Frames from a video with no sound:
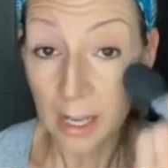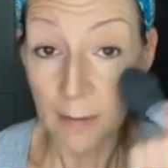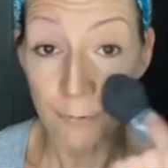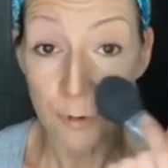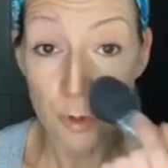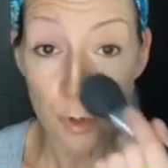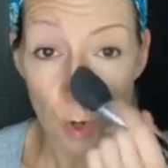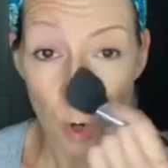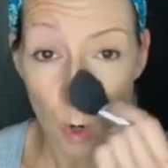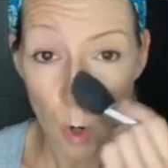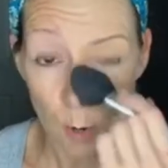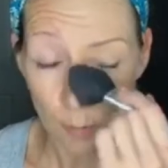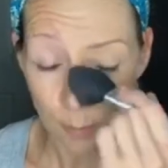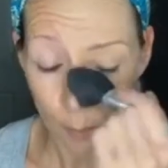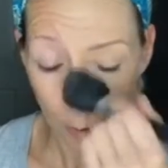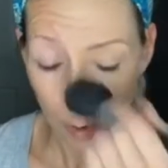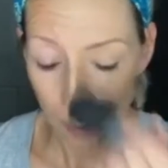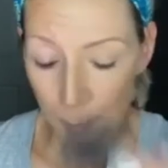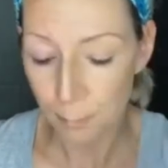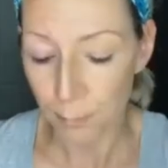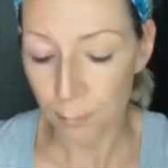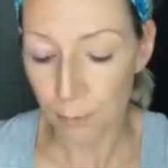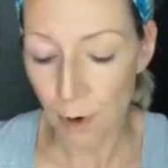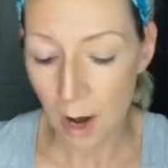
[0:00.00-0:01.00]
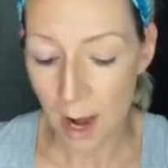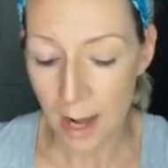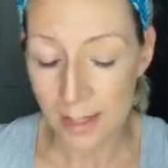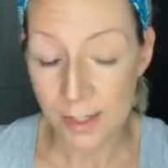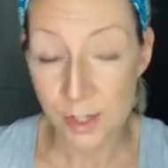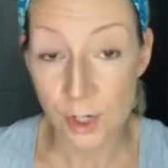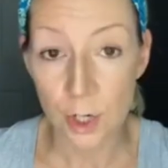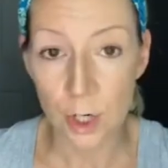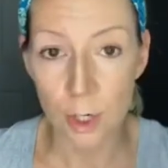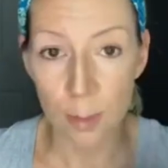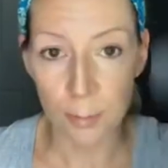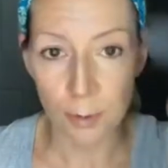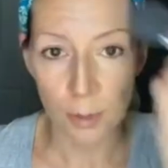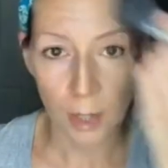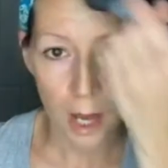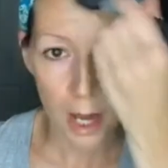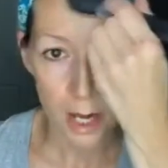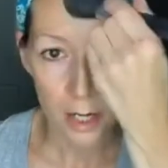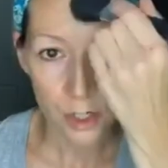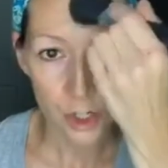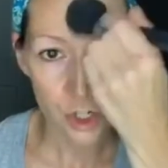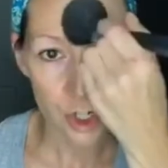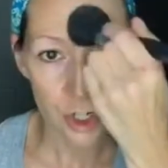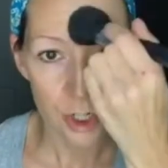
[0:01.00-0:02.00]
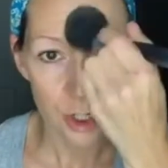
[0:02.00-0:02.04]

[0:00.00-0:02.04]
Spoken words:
you go over with bronzer or blush,